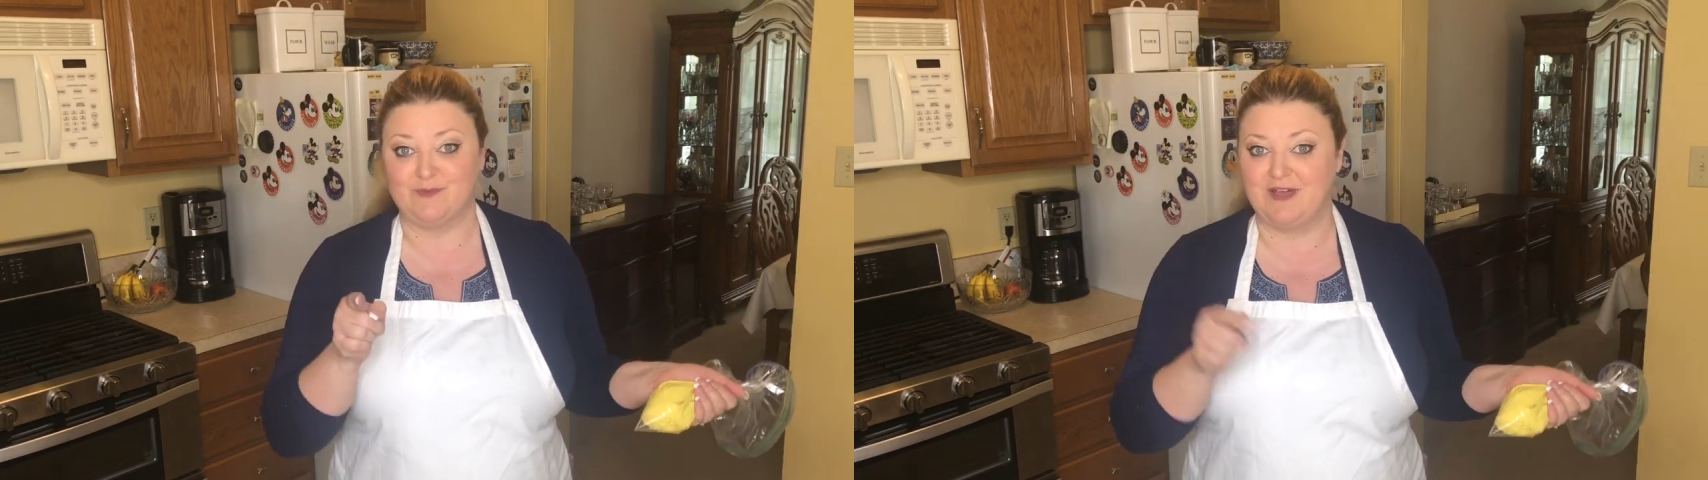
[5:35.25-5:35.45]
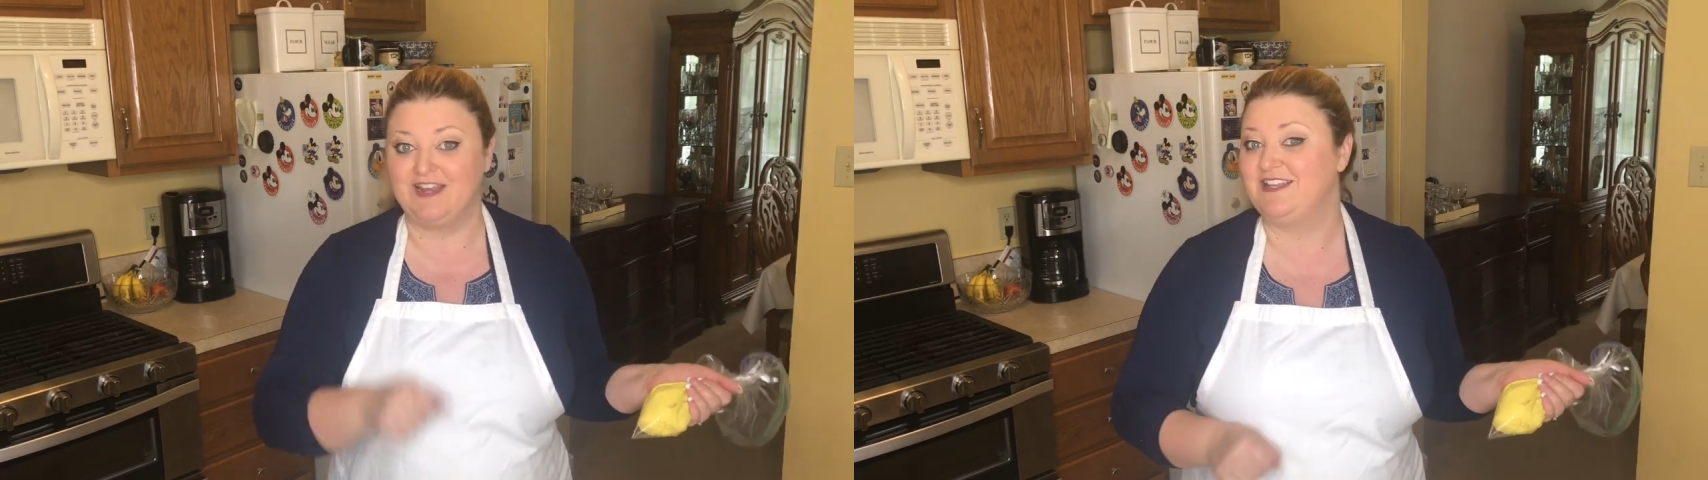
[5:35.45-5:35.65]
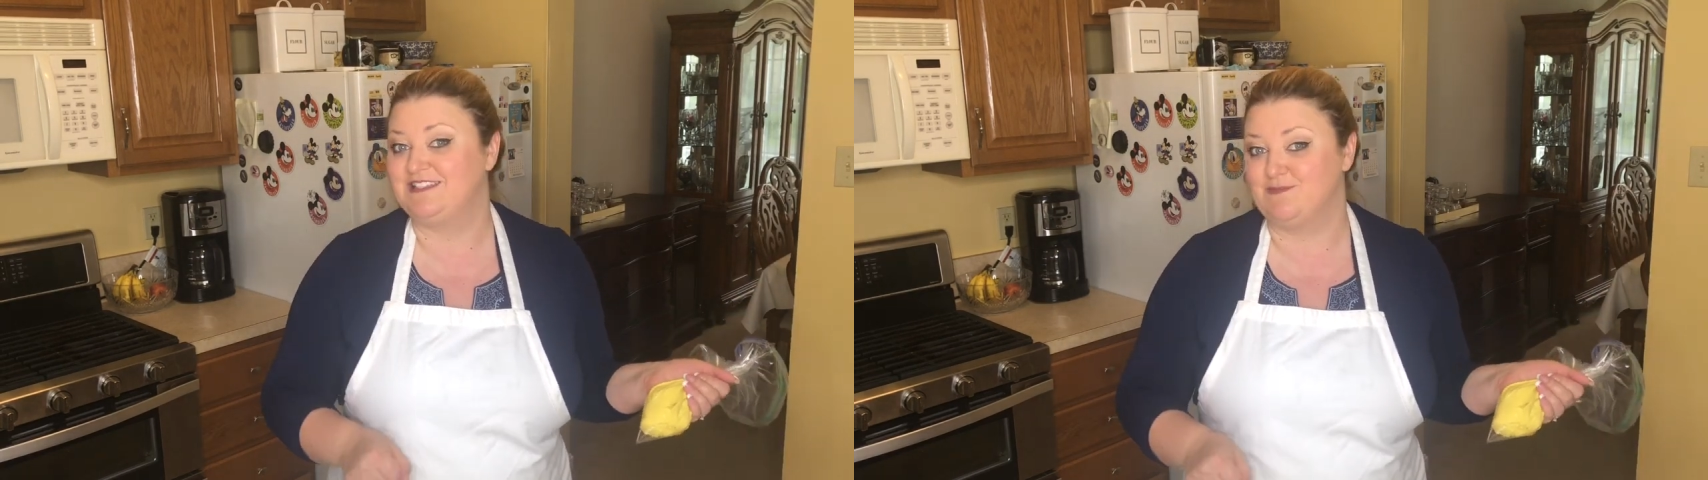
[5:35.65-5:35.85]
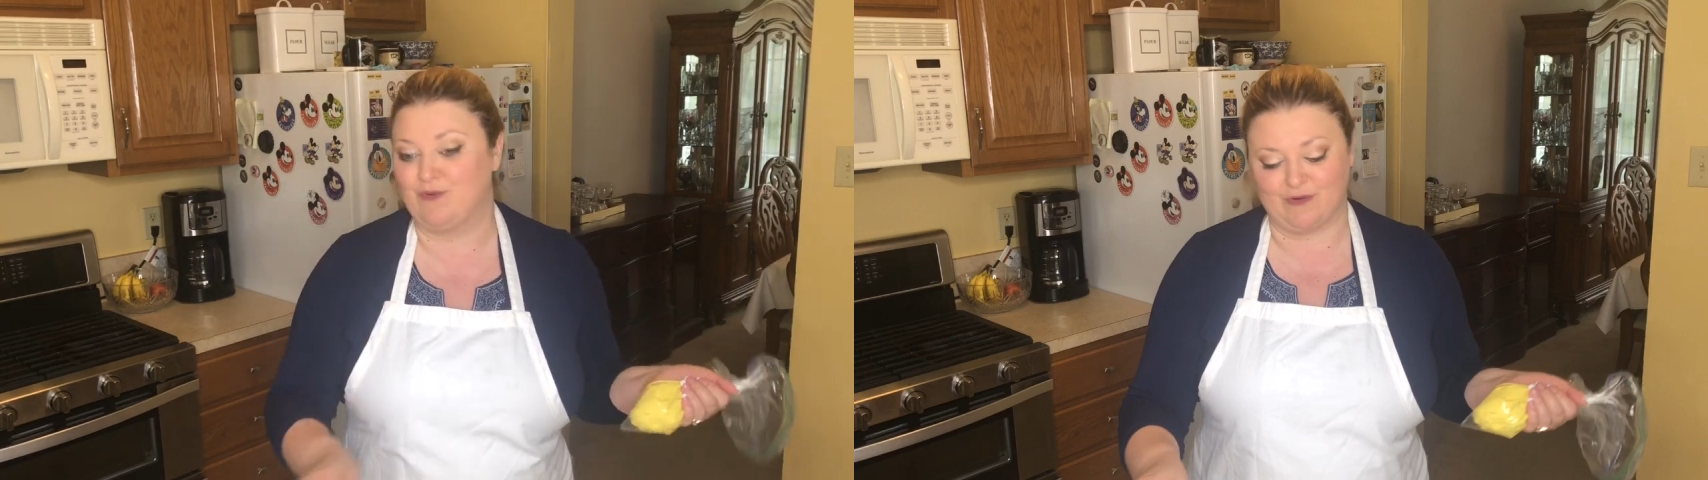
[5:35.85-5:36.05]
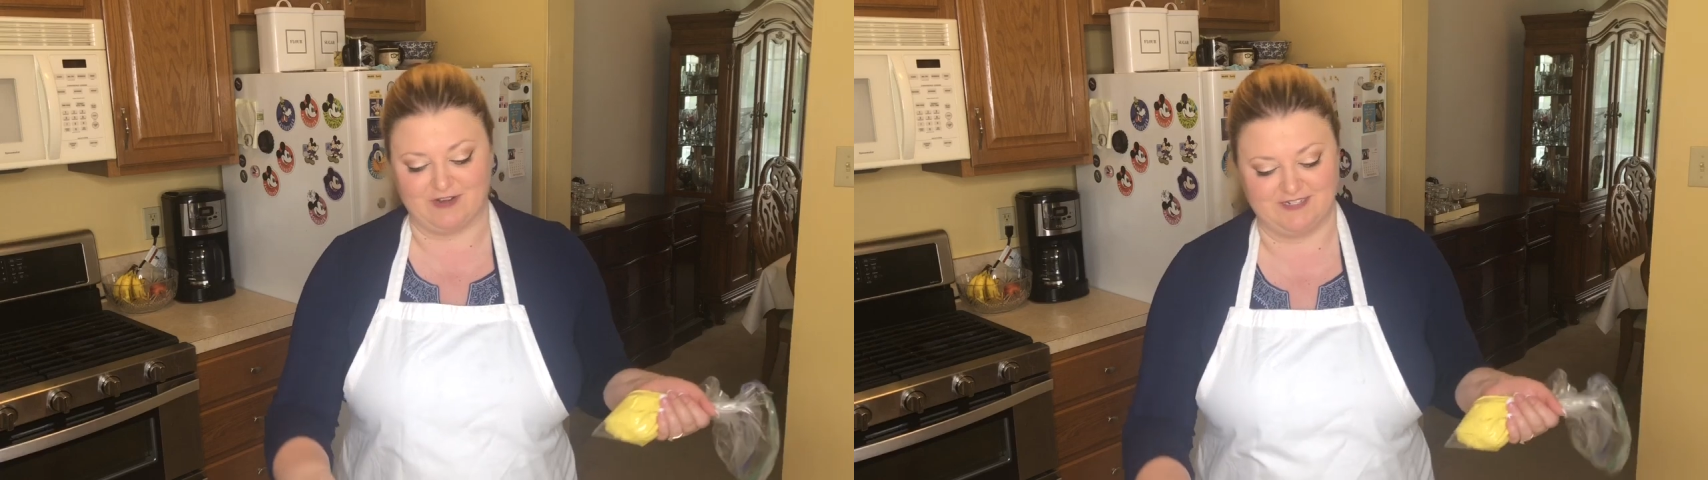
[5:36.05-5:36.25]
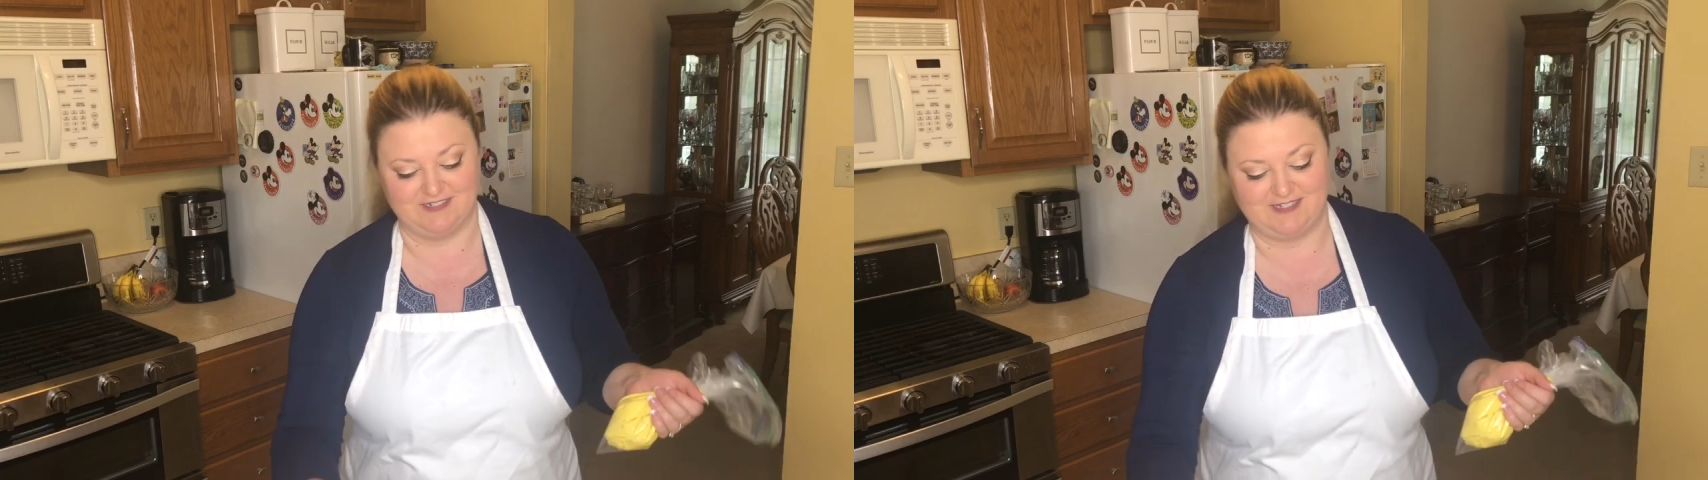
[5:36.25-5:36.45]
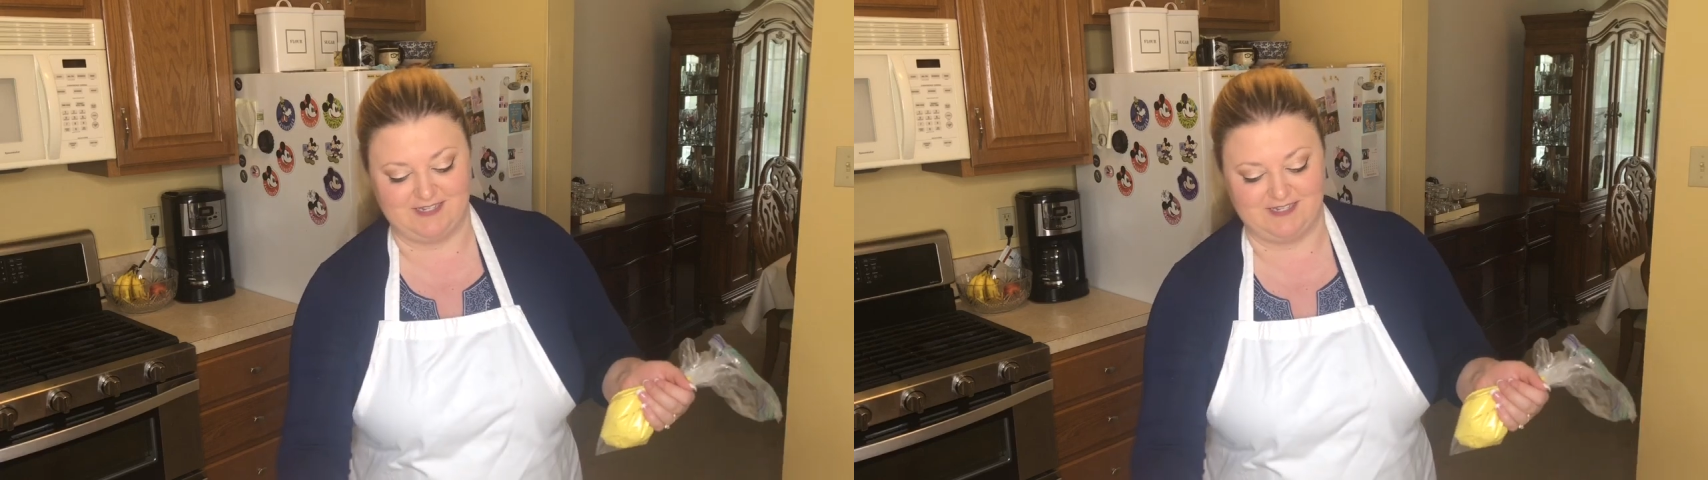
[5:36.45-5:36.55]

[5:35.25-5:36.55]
what is important.